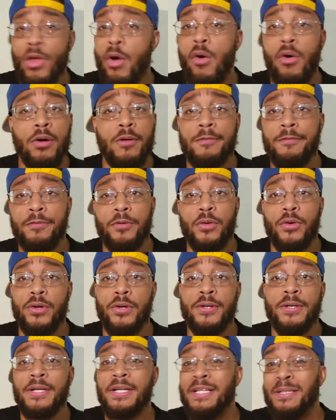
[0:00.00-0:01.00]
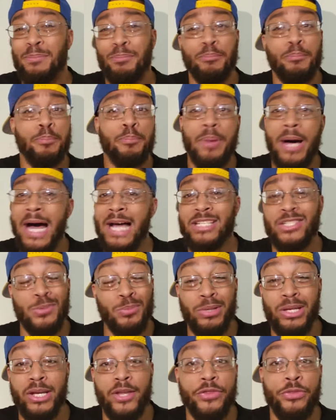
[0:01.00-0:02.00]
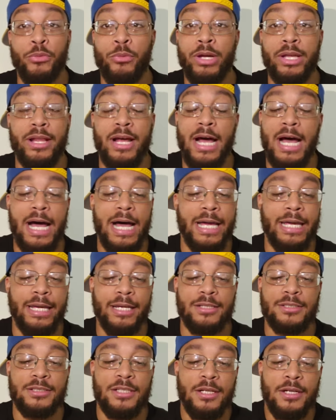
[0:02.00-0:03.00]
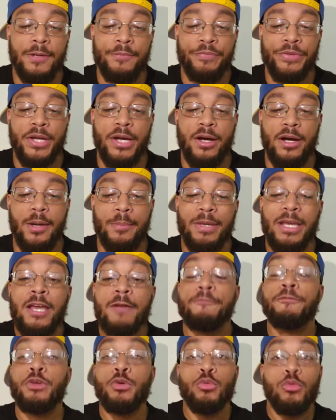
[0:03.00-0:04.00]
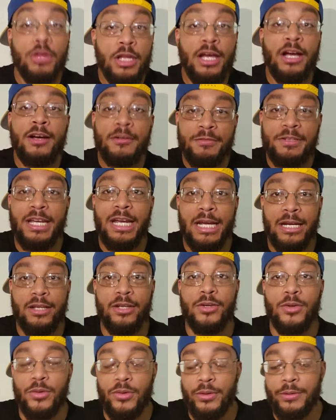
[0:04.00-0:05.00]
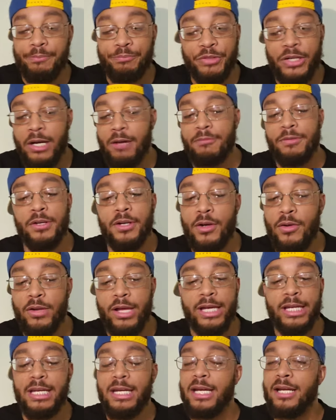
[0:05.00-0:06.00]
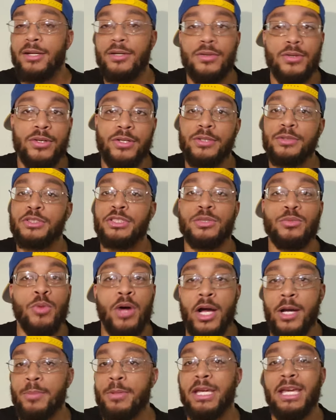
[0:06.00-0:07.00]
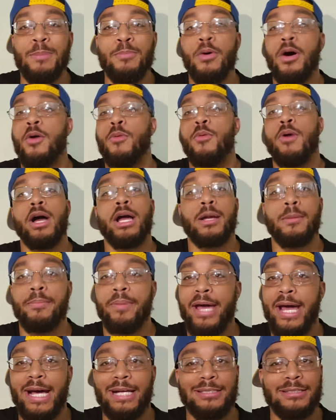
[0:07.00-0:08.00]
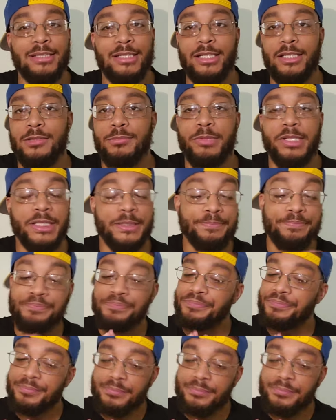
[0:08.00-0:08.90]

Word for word: or a four, possibly a three, the highest. Um, if you love candy corn. Now, if you don't like candy corn, just walk, keep on walking past these, man.